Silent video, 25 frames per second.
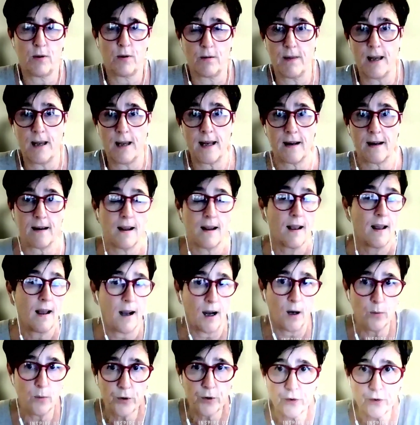And I
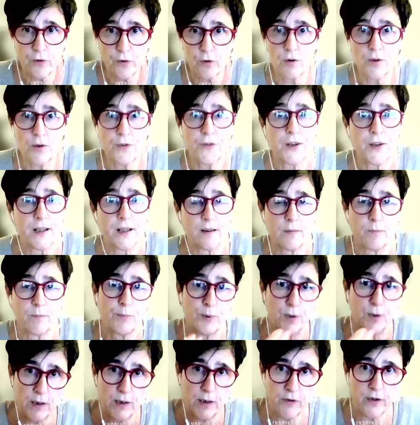was told that
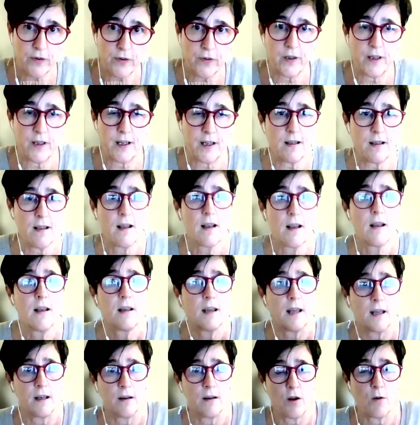previously in a
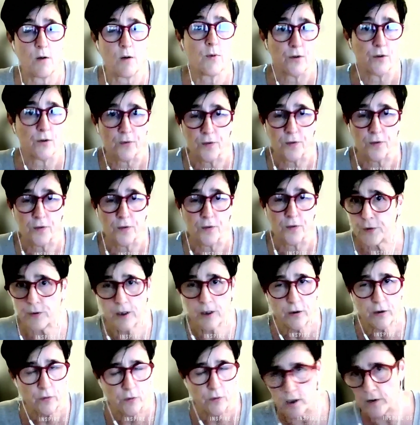number of countries,
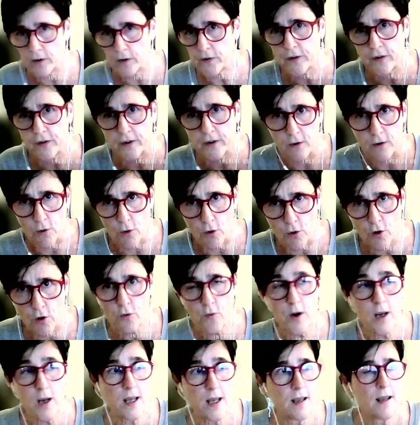for instance, in
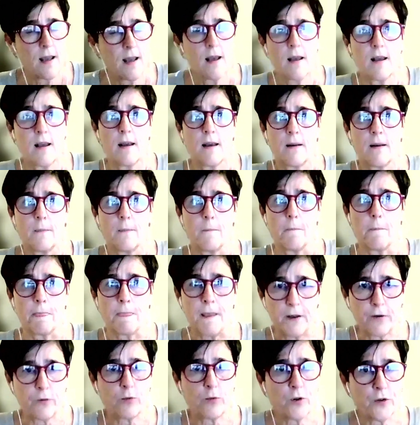Norway, this
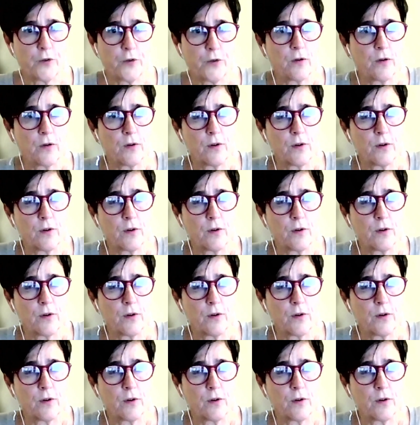was there